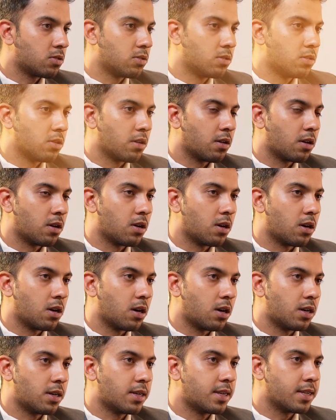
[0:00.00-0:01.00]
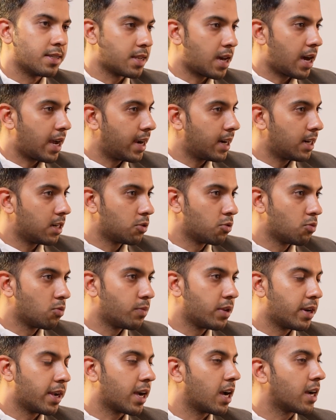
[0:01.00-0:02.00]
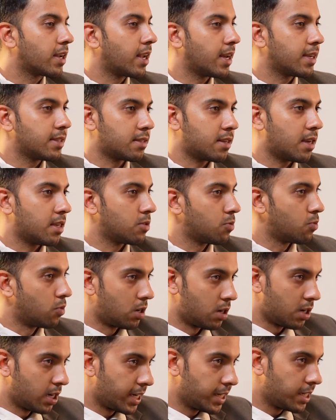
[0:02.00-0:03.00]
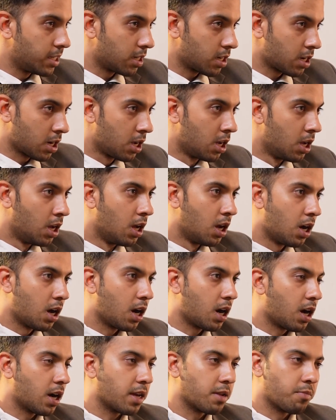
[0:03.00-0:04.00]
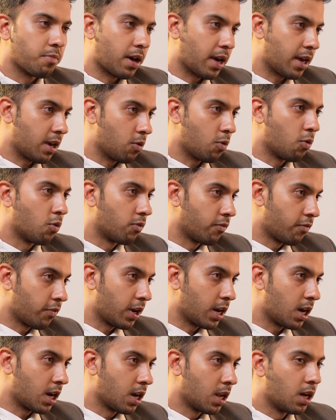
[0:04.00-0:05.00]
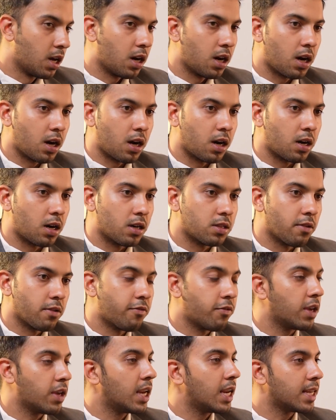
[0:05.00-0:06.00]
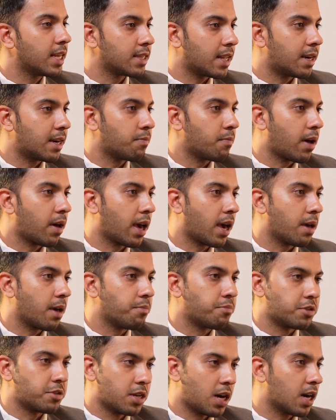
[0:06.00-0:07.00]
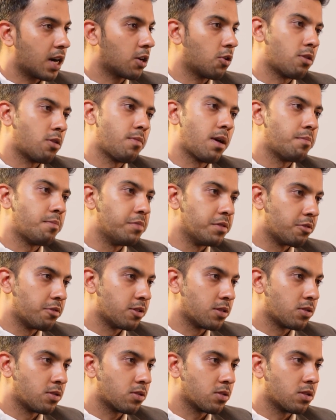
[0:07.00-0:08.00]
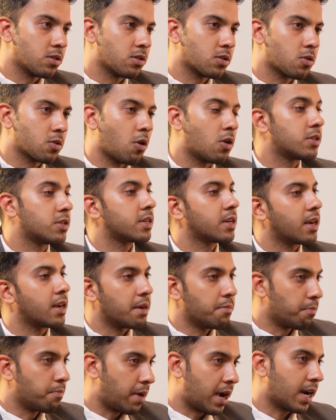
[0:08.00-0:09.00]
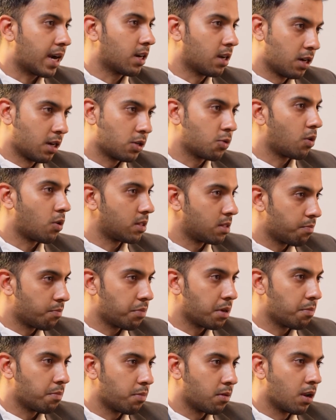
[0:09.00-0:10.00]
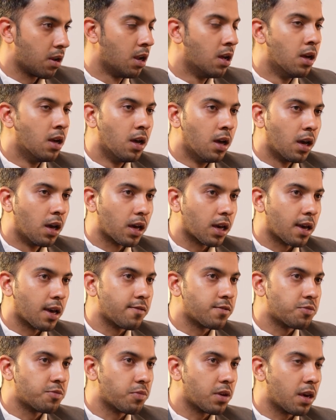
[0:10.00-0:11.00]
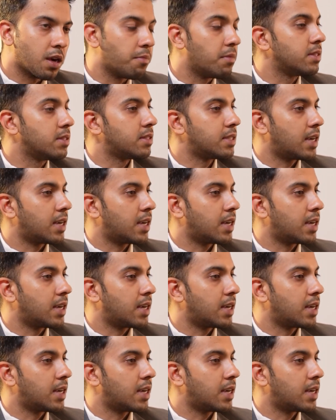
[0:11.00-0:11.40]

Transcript: The desire to be recognized as a world leader in my own field, the feeling that my product or my business is causing an impact to other people gives me immense